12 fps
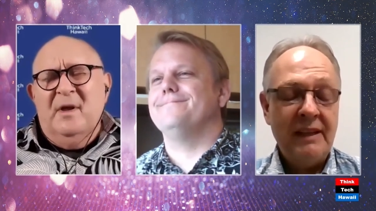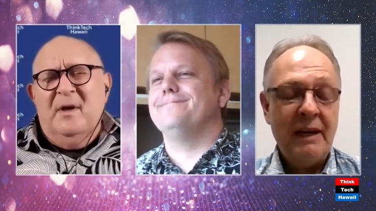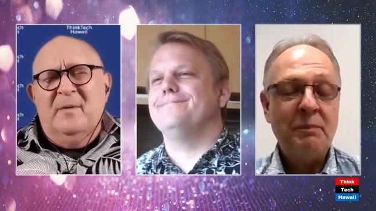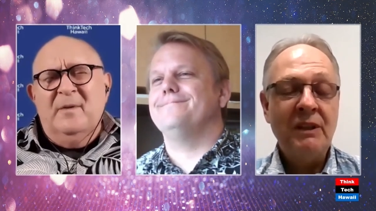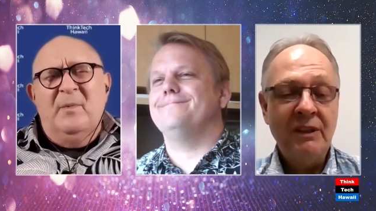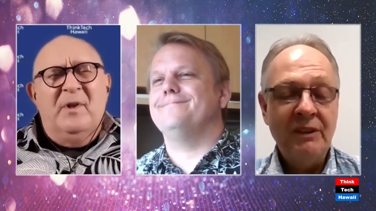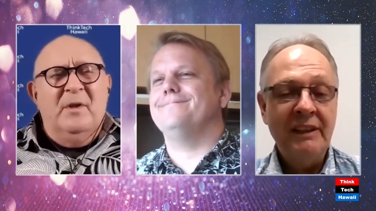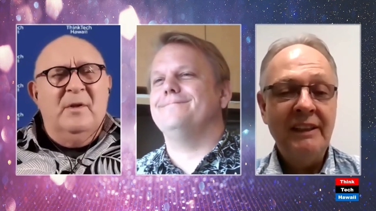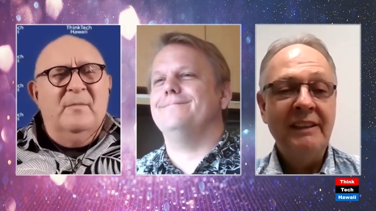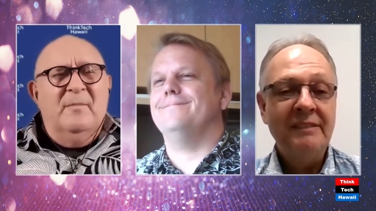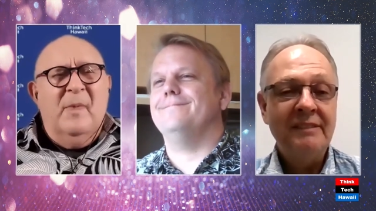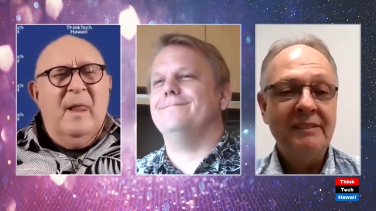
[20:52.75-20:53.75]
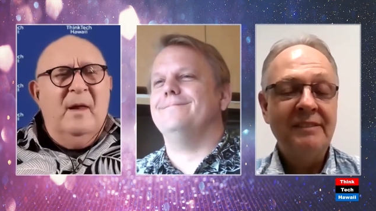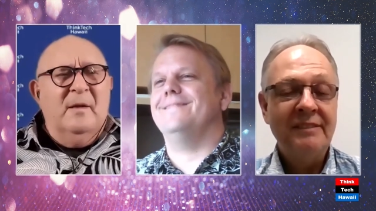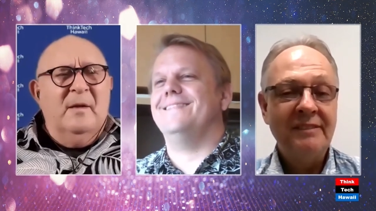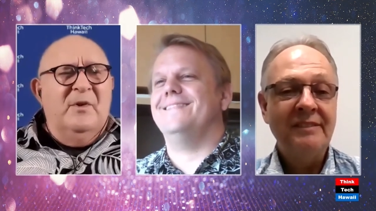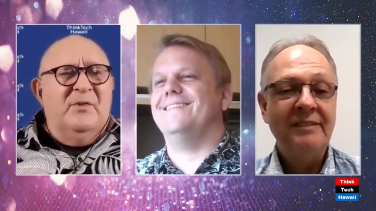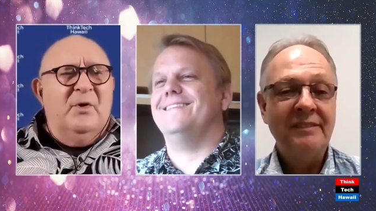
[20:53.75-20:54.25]
Speaker 1: Absolutely.
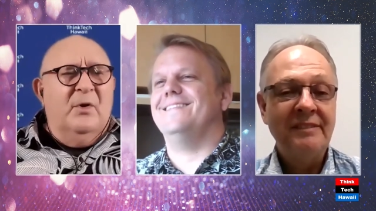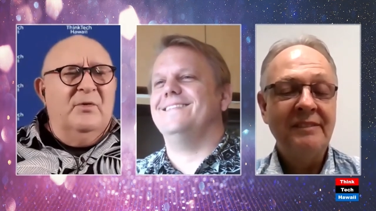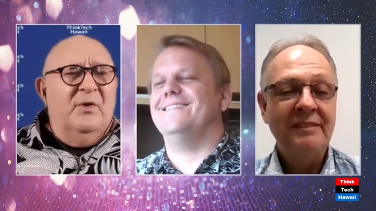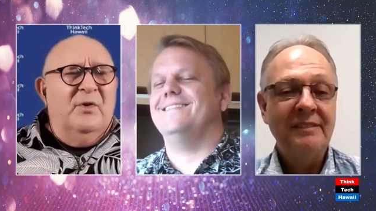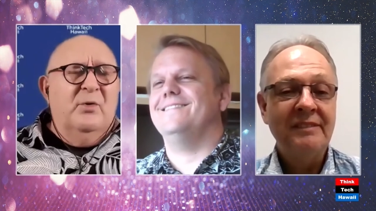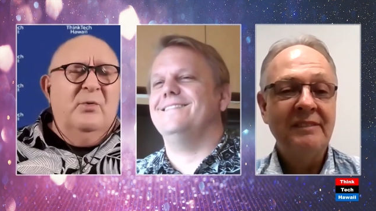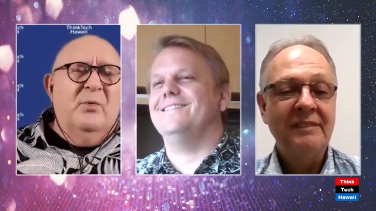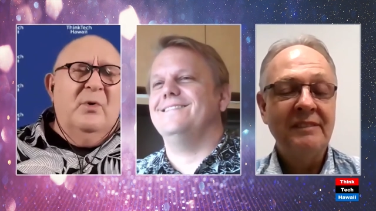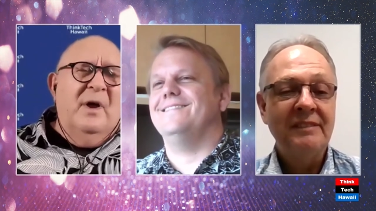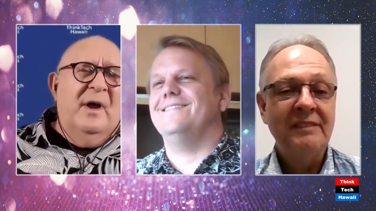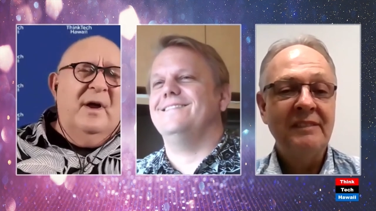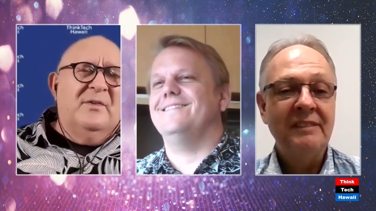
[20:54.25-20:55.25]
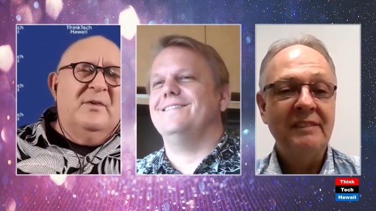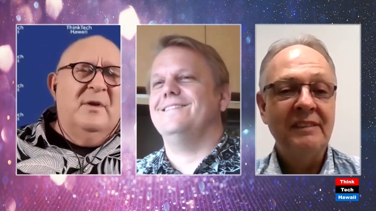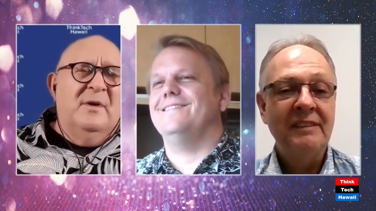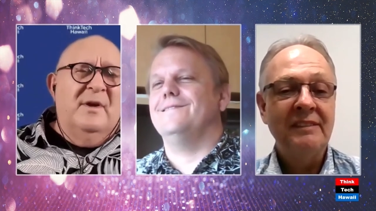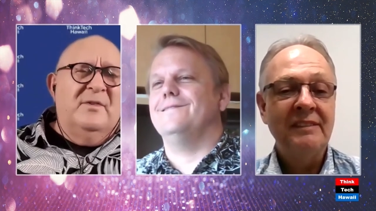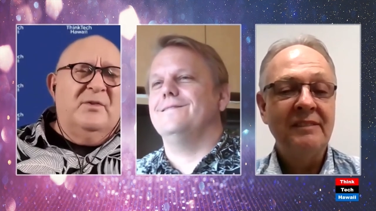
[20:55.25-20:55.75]
Um, let me turn to you, uh,
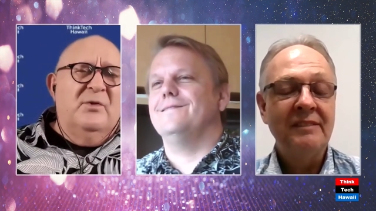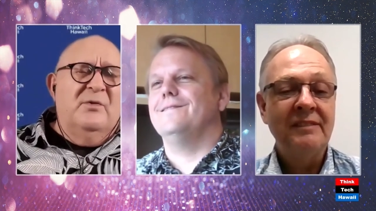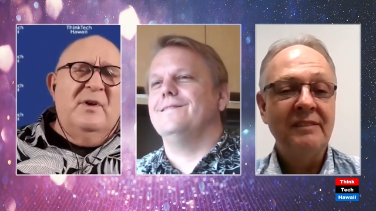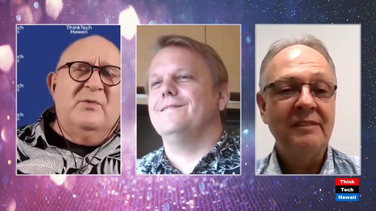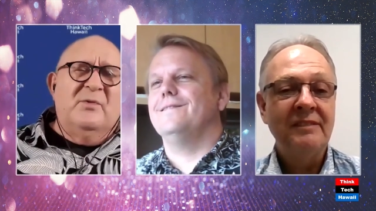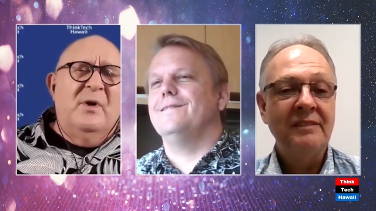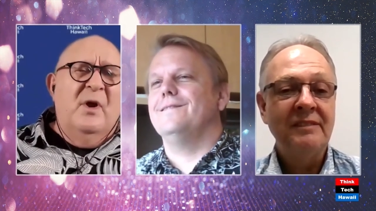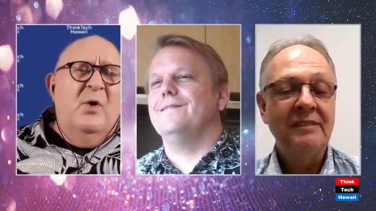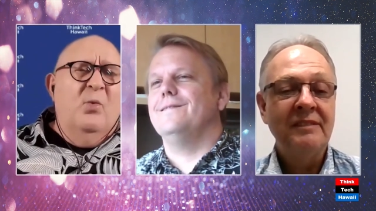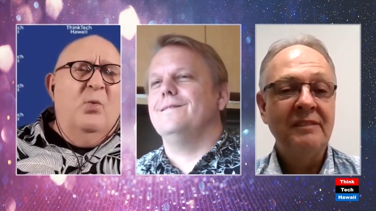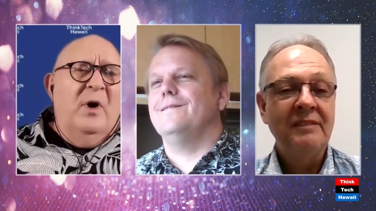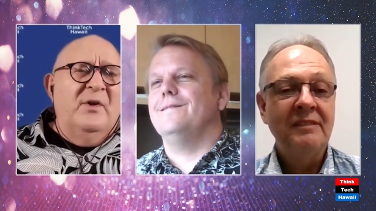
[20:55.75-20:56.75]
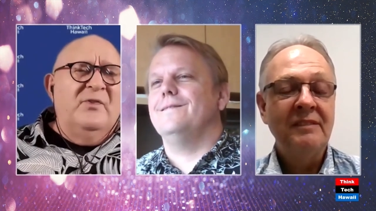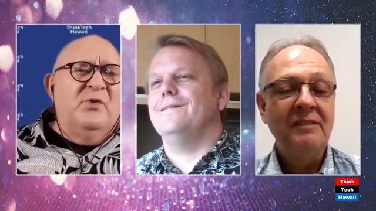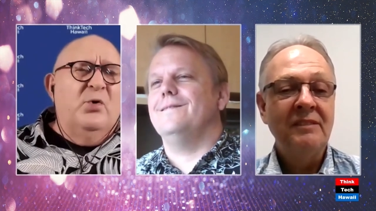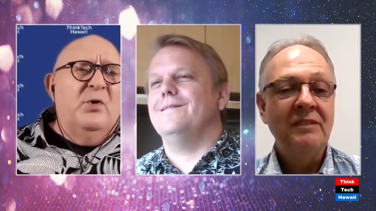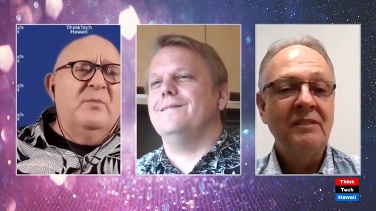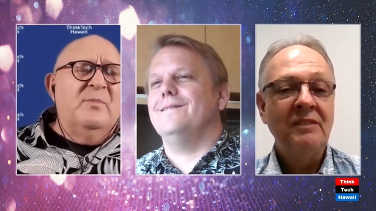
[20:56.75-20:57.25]
Axel, and ask you this. What, what
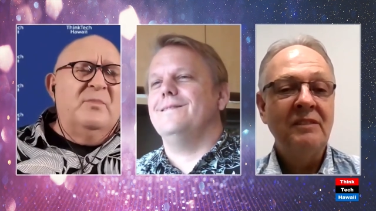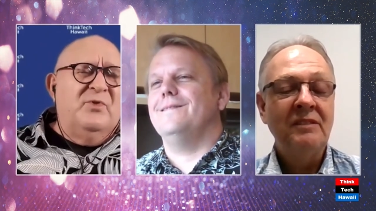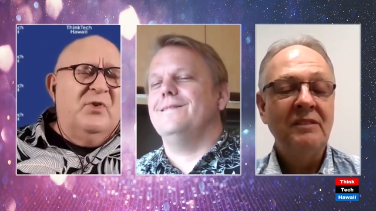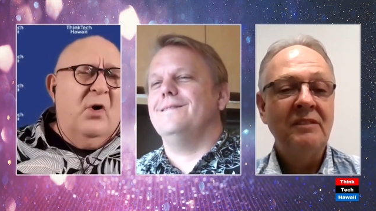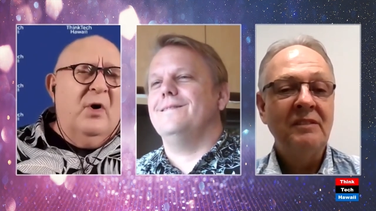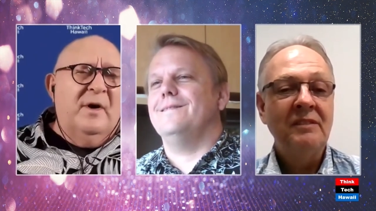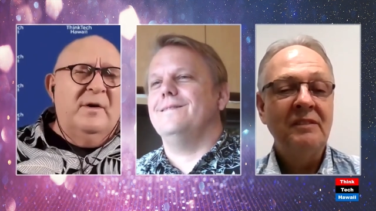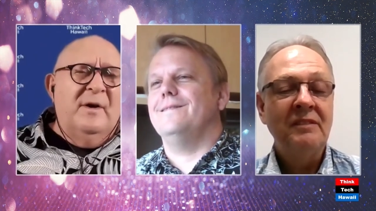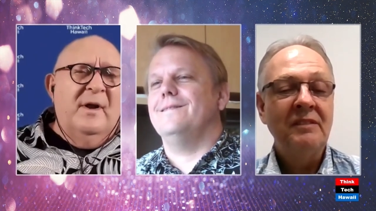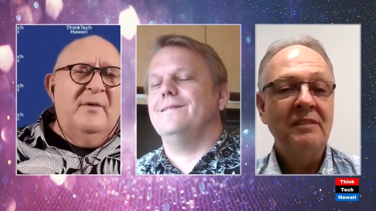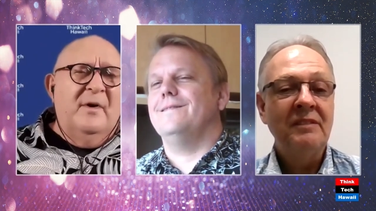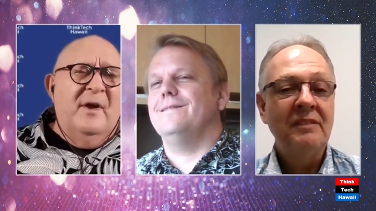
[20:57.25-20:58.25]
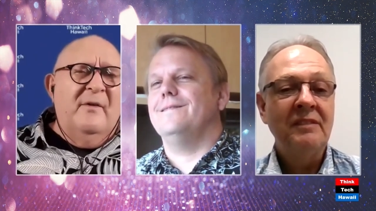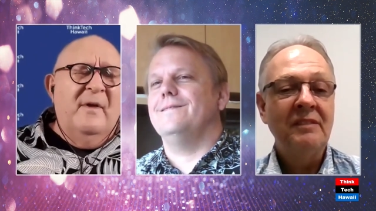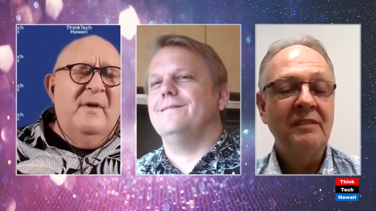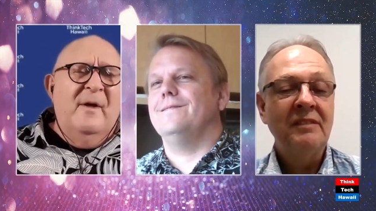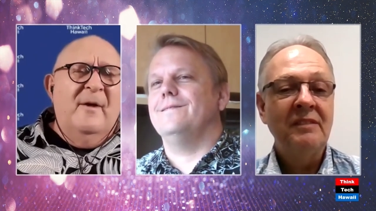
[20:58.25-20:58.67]
is your target? Now, there have,